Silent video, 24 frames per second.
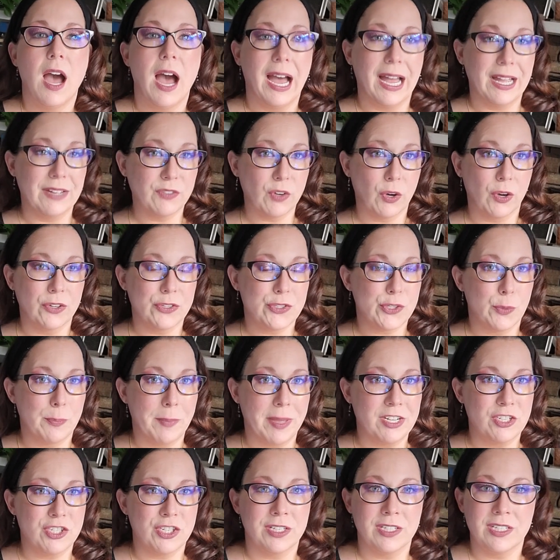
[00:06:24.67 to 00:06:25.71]
I've also
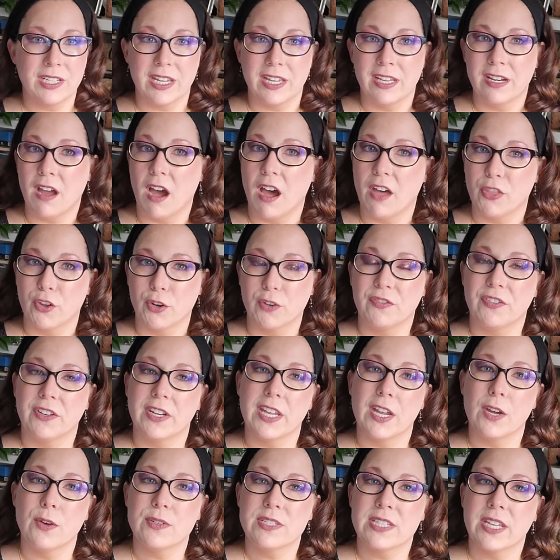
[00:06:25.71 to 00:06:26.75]
mentioned in other
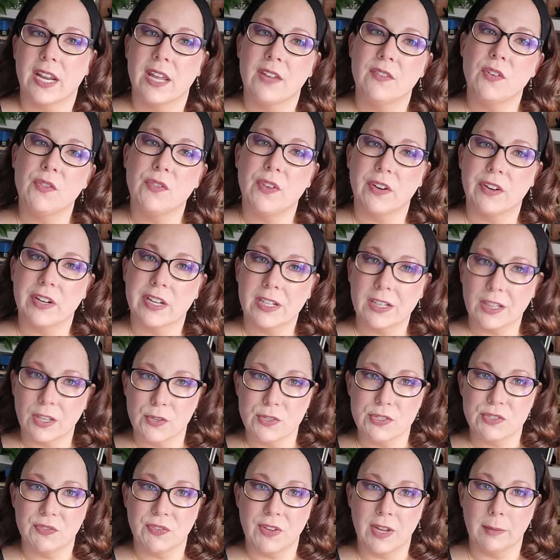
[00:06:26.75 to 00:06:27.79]
videos that I have a very
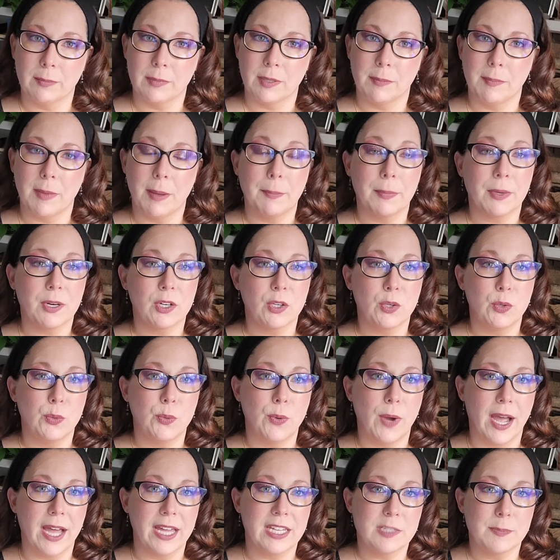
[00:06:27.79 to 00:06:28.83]
close family member who
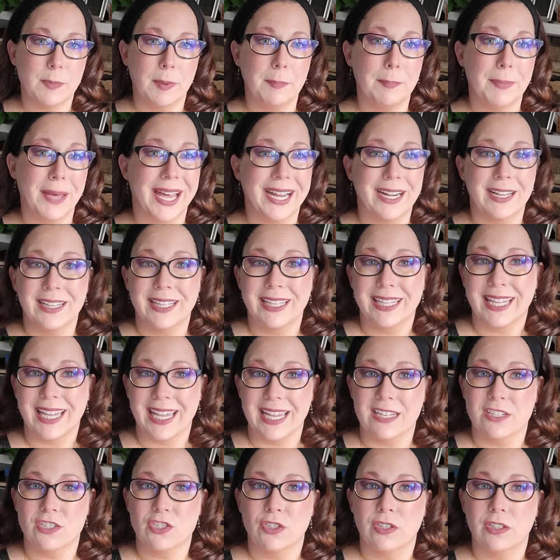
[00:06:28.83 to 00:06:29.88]
has been battling
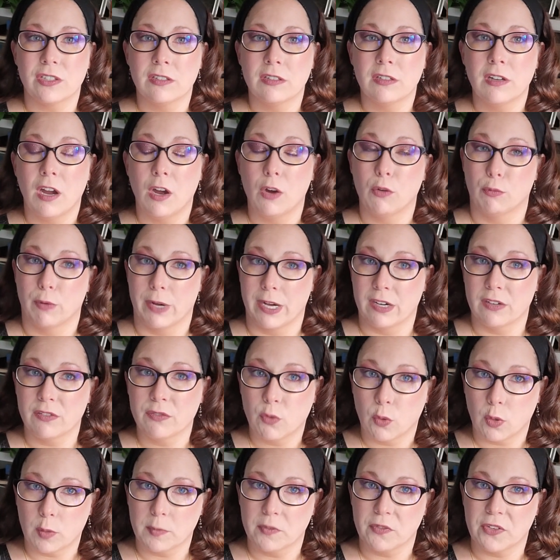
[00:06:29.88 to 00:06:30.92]
cancer, a rare
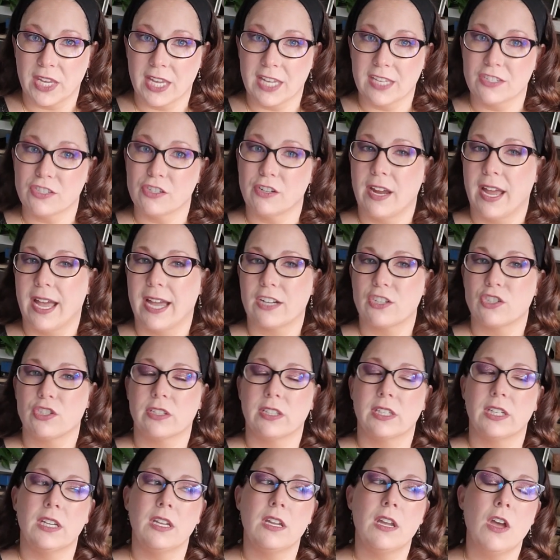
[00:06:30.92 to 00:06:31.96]
form of cancer
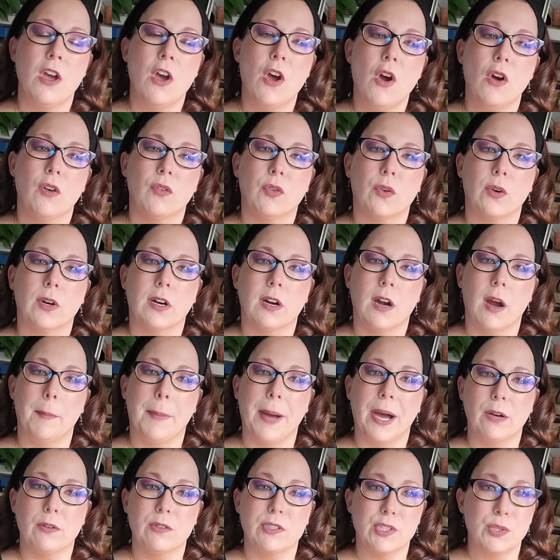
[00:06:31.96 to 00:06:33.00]
actually, for
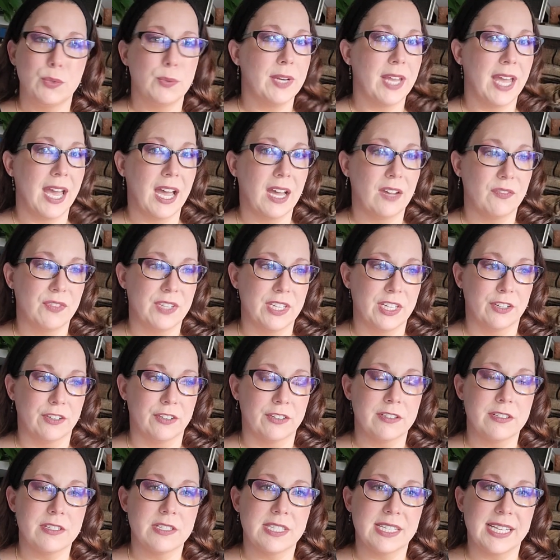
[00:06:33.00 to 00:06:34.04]
about two and a half
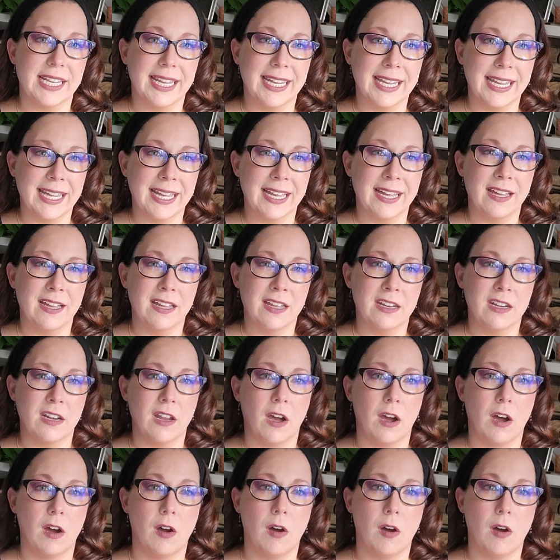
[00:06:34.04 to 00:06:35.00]
years. And